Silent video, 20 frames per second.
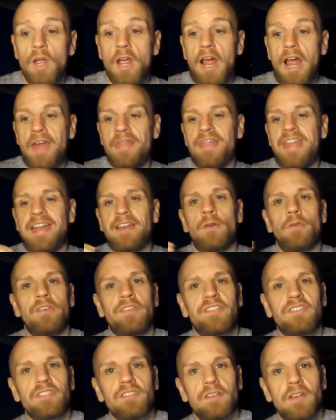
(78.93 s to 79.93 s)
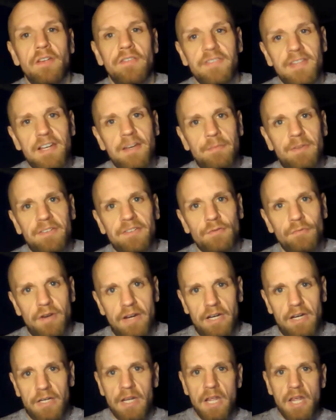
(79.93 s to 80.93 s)
and then on a cinema
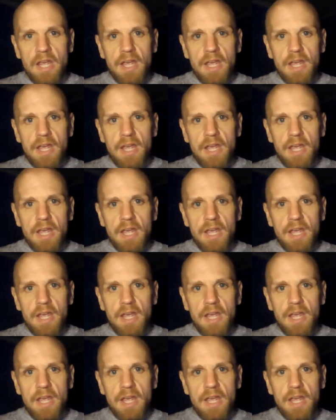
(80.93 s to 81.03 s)
screen.